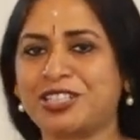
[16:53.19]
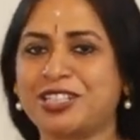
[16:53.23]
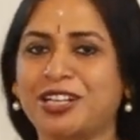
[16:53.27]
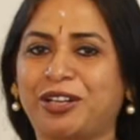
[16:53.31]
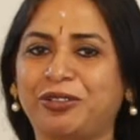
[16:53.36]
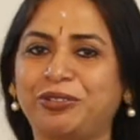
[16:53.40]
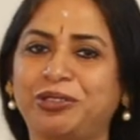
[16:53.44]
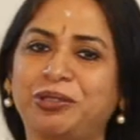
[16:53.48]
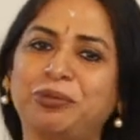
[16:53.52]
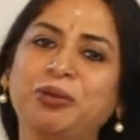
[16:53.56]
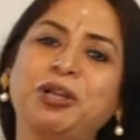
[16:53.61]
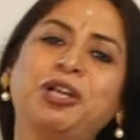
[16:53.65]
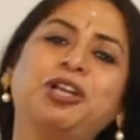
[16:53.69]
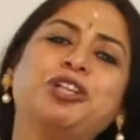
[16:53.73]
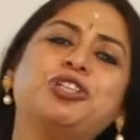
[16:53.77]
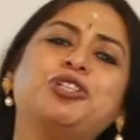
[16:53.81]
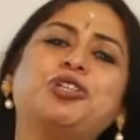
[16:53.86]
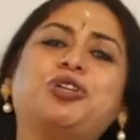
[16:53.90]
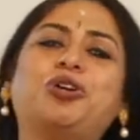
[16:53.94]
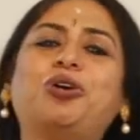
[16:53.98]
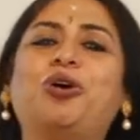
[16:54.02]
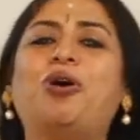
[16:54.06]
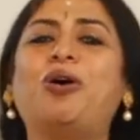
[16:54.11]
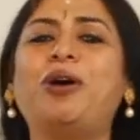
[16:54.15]
Soundram
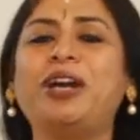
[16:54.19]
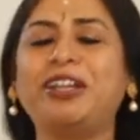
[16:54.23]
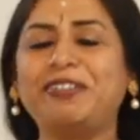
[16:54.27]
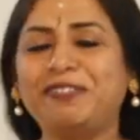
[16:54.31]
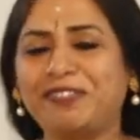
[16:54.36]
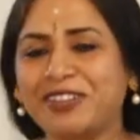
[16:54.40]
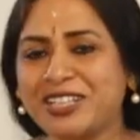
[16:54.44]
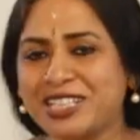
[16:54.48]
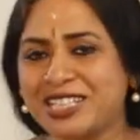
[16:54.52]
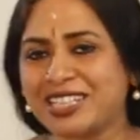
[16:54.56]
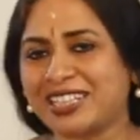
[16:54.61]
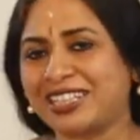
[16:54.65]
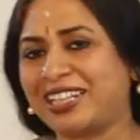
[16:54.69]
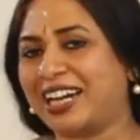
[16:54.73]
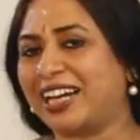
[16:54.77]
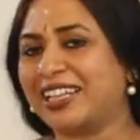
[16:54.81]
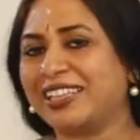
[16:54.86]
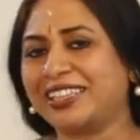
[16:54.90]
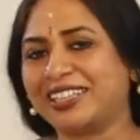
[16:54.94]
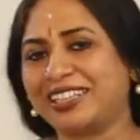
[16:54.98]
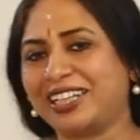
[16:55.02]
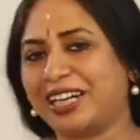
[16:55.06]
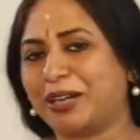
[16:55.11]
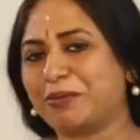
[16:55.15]
to go and visit
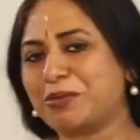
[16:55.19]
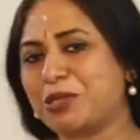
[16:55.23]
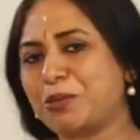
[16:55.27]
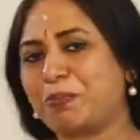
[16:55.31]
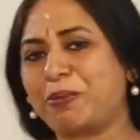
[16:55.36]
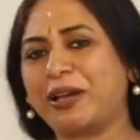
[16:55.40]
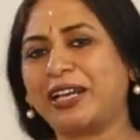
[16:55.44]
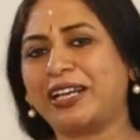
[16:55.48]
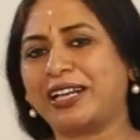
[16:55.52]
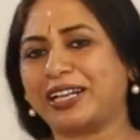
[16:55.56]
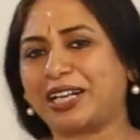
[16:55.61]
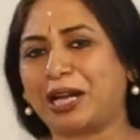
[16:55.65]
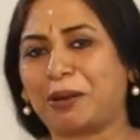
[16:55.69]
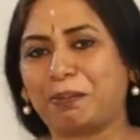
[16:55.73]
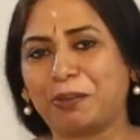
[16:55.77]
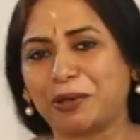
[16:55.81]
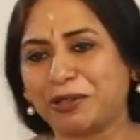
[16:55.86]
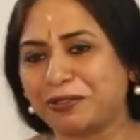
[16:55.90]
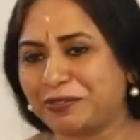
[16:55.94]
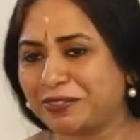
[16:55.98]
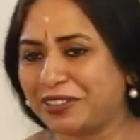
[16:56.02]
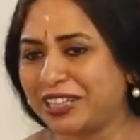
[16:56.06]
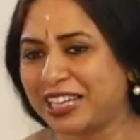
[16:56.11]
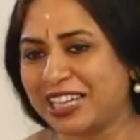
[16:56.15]
Gandhigram, spend a couple
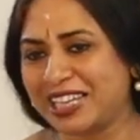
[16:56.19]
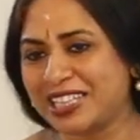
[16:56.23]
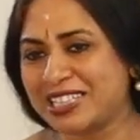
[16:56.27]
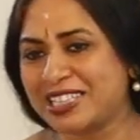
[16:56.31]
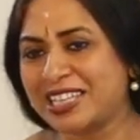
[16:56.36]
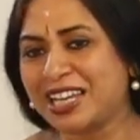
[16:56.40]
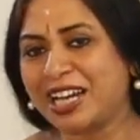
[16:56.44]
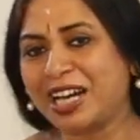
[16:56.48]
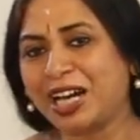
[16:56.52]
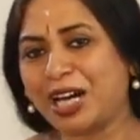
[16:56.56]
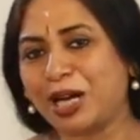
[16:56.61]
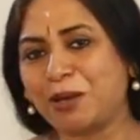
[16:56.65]
of days,